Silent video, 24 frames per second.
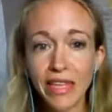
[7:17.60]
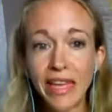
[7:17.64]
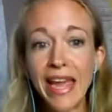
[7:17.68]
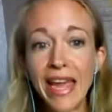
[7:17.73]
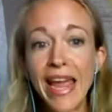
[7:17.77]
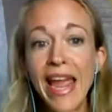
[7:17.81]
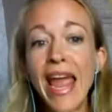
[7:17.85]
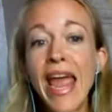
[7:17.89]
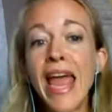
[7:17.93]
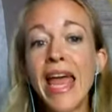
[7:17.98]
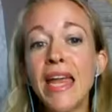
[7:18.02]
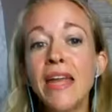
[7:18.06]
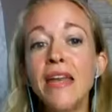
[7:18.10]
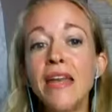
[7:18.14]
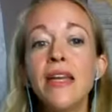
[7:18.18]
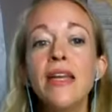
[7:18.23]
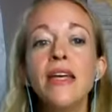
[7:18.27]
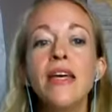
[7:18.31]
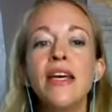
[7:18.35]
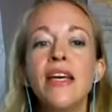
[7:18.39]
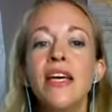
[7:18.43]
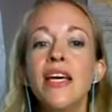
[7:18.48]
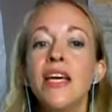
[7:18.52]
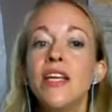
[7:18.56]
N,
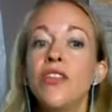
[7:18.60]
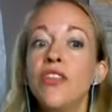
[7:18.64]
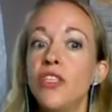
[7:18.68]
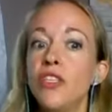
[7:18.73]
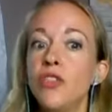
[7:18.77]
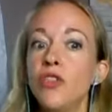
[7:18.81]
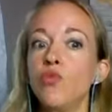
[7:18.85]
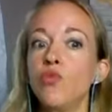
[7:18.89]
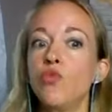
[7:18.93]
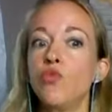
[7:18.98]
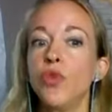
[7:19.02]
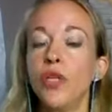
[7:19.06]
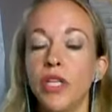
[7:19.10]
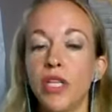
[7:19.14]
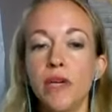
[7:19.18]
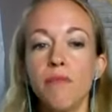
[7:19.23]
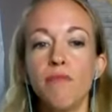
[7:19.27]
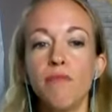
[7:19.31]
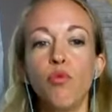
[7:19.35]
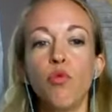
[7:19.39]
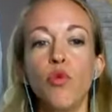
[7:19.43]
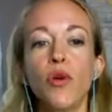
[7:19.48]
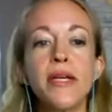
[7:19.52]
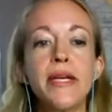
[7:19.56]
this is really
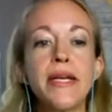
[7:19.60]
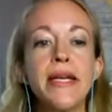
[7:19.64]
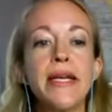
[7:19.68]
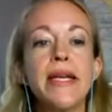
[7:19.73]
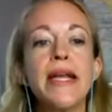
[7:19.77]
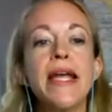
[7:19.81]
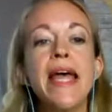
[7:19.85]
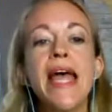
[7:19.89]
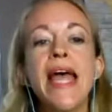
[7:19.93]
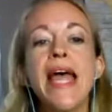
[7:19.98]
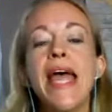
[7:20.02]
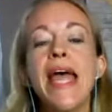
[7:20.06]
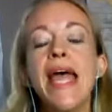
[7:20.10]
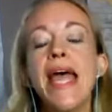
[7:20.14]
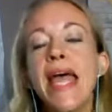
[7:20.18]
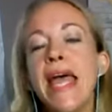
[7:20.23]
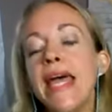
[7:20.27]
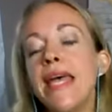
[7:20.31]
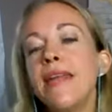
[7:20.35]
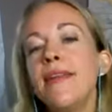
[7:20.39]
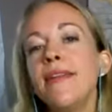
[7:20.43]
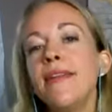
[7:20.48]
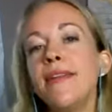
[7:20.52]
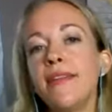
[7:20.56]
important.
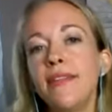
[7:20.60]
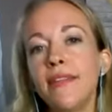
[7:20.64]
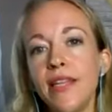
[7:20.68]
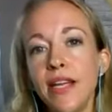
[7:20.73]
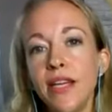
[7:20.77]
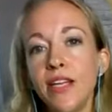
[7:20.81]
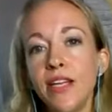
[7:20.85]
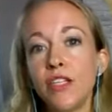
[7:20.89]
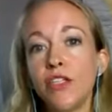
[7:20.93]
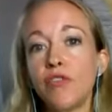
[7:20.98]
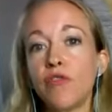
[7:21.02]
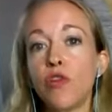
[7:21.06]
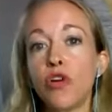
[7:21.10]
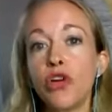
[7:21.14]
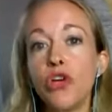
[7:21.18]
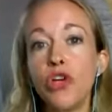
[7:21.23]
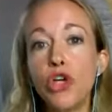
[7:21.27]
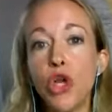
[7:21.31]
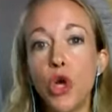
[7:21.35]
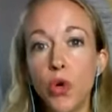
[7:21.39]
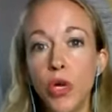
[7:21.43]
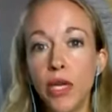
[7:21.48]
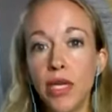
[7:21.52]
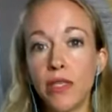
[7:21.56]
N stands for
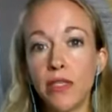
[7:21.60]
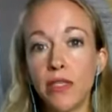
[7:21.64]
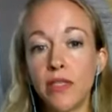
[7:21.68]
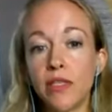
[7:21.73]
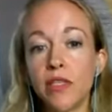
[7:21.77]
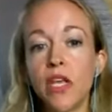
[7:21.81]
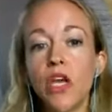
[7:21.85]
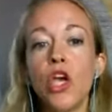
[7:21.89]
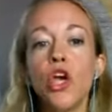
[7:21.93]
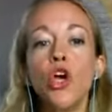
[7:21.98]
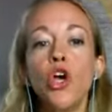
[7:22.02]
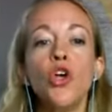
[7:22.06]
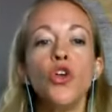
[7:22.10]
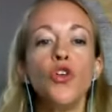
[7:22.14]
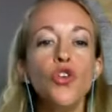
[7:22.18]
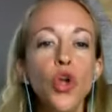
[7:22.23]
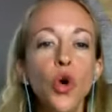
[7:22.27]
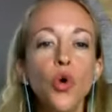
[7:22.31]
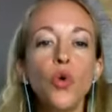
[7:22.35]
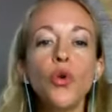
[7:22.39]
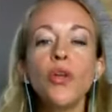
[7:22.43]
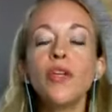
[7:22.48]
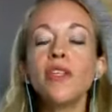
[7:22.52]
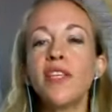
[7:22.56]
notice.
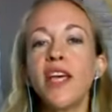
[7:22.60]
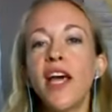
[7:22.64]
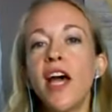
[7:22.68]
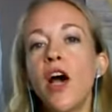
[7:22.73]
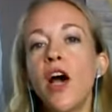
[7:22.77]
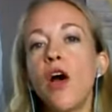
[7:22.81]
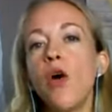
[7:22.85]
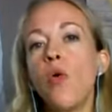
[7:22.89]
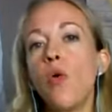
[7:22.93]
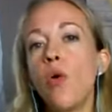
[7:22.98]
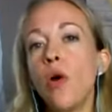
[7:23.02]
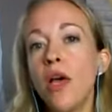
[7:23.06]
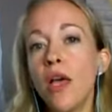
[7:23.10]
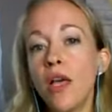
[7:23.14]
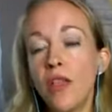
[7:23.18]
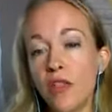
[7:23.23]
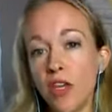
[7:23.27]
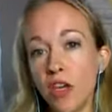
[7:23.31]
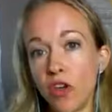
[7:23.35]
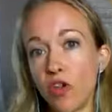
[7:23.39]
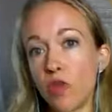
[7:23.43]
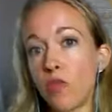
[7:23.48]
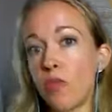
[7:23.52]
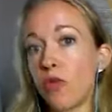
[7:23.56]
Notice how the
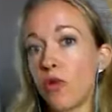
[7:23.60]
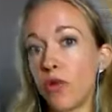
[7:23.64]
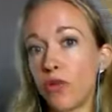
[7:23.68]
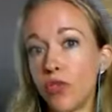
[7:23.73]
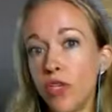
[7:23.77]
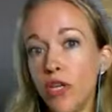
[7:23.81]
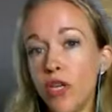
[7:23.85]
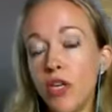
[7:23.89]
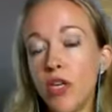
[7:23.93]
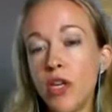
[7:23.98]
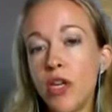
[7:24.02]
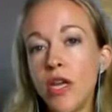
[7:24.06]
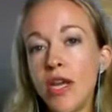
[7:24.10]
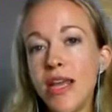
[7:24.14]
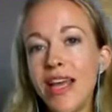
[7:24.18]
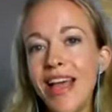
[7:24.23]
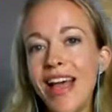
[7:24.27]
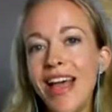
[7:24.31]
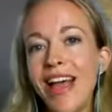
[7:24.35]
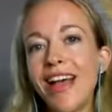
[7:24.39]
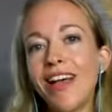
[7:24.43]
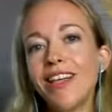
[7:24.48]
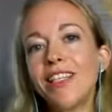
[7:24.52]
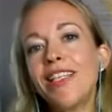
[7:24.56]
other person
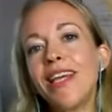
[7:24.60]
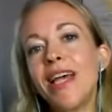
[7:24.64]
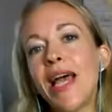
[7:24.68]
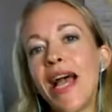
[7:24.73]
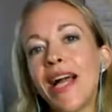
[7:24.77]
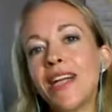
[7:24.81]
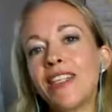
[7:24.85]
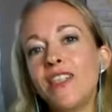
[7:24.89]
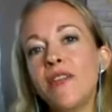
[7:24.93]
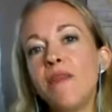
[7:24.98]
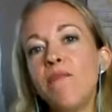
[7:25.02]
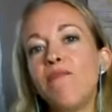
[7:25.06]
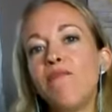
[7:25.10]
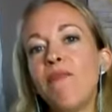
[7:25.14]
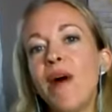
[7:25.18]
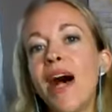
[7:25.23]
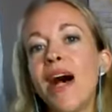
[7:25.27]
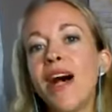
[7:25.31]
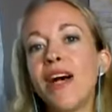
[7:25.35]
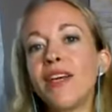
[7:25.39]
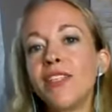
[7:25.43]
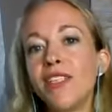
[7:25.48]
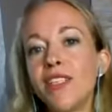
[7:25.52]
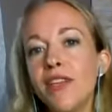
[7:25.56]
has acted
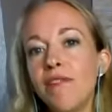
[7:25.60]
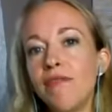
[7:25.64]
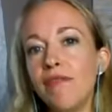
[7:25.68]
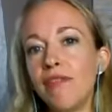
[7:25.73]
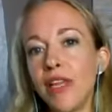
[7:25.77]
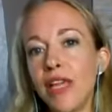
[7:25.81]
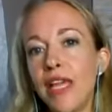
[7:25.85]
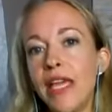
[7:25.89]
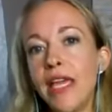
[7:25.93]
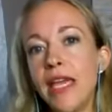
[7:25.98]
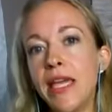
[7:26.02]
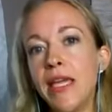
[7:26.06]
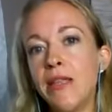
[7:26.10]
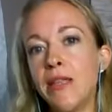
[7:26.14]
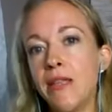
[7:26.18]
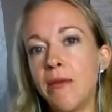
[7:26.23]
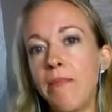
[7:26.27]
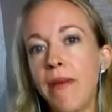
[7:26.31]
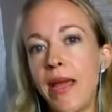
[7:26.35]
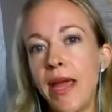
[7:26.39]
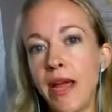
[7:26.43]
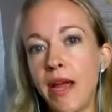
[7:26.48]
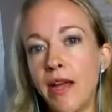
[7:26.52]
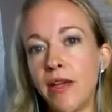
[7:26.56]
positively in the
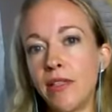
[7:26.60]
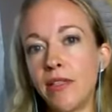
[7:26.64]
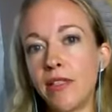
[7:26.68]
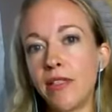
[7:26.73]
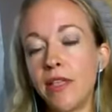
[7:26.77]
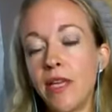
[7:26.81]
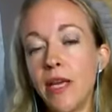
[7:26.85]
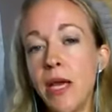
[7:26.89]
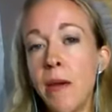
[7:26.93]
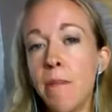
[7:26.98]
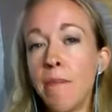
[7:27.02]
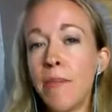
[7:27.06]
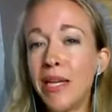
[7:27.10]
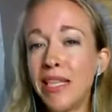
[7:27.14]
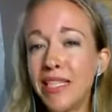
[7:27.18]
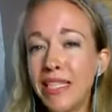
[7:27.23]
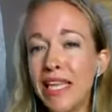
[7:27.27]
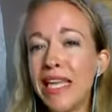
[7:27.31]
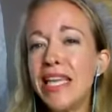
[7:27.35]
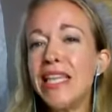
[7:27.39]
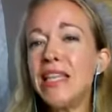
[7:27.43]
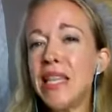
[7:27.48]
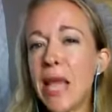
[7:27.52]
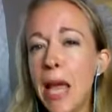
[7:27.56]
past. Because
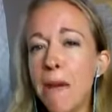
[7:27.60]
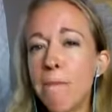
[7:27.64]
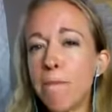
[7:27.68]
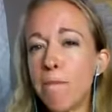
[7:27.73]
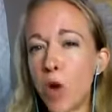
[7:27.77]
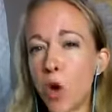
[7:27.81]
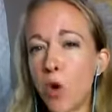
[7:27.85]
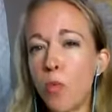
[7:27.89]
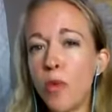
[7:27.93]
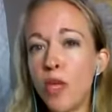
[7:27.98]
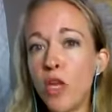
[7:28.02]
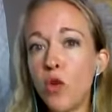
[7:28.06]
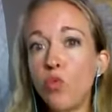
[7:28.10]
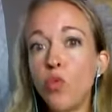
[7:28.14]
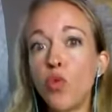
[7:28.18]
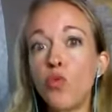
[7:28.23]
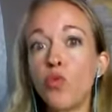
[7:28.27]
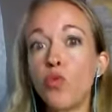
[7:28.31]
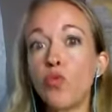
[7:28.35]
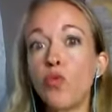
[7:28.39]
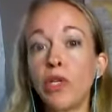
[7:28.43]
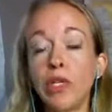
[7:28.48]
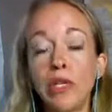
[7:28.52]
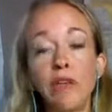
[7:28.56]
in that moment when we're
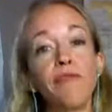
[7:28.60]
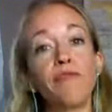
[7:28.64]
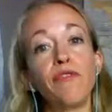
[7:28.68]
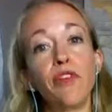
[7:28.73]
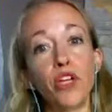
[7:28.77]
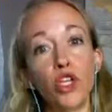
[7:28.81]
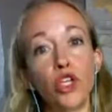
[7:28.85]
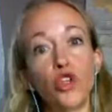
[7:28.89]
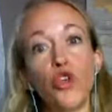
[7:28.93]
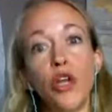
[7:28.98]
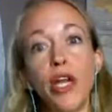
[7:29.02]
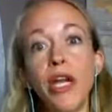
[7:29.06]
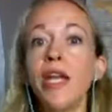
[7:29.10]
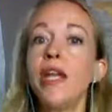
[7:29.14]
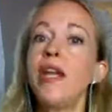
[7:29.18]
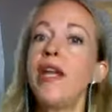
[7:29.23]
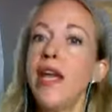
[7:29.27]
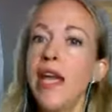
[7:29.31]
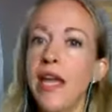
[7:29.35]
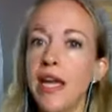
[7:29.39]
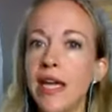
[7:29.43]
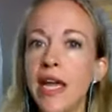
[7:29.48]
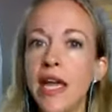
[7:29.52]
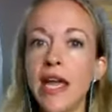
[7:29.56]
really frustrated,
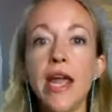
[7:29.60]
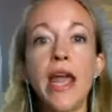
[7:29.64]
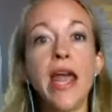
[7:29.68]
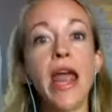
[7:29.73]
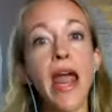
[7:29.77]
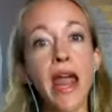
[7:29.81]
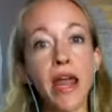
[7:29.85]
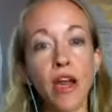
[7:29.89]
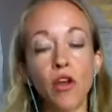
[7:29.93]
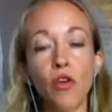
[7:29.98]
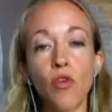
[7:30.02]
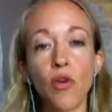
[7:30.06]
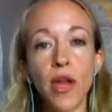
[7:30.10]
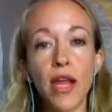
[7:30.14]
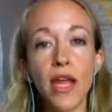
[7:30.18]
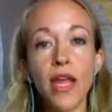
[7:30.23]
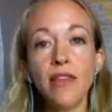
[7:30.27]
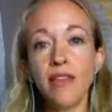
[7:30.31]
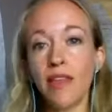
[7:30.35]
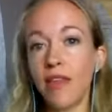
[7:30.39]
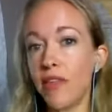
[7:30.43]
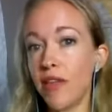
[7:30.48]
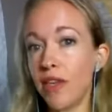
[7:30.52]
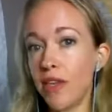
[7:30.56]
aka angry
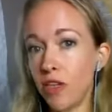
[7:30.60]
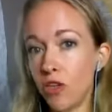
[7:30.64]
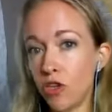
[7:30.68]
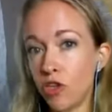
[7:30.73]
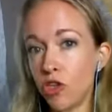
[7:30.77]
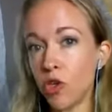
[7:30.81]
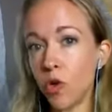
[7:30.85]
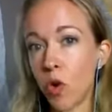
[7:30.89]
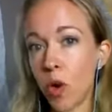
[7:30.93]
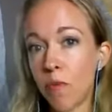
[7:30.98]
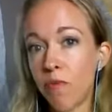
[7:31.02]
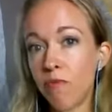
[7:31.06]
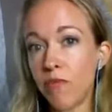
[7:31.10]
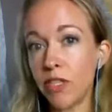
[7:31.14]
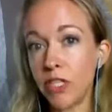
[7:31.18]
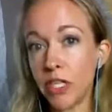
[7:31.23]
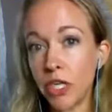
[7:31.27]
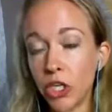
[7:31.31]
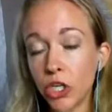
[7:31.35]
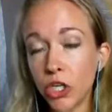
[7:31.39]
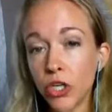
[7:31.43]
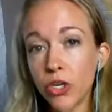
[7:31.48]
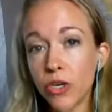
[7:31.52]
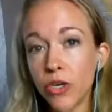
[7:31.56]
that they didn't show up for
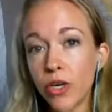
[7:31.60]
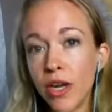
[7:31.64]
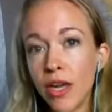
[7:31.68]
dinner,